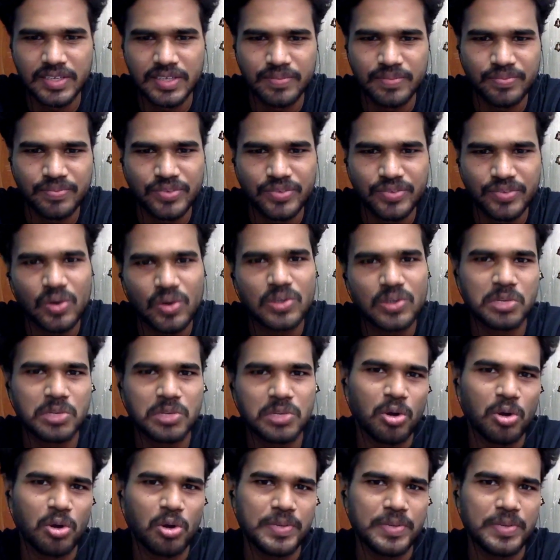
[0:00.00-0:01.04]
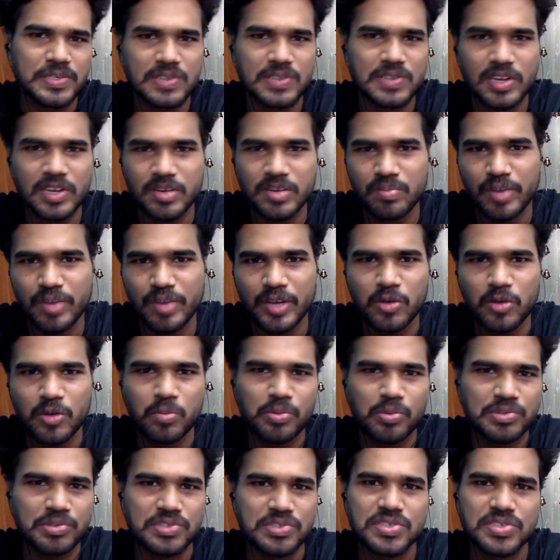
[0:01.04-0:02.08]
There are some topics like
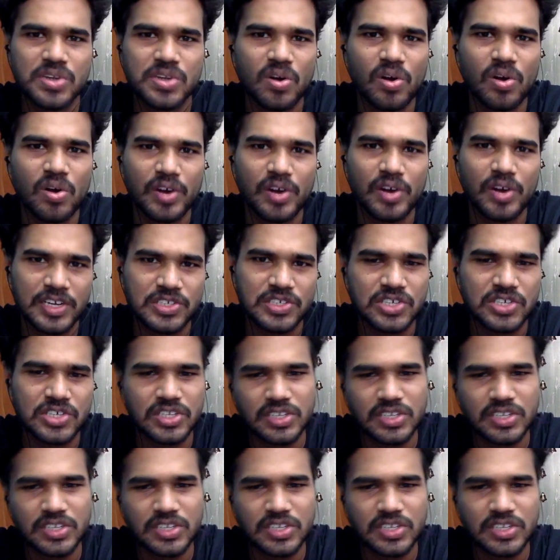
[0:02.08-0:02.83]
microprocessor architecture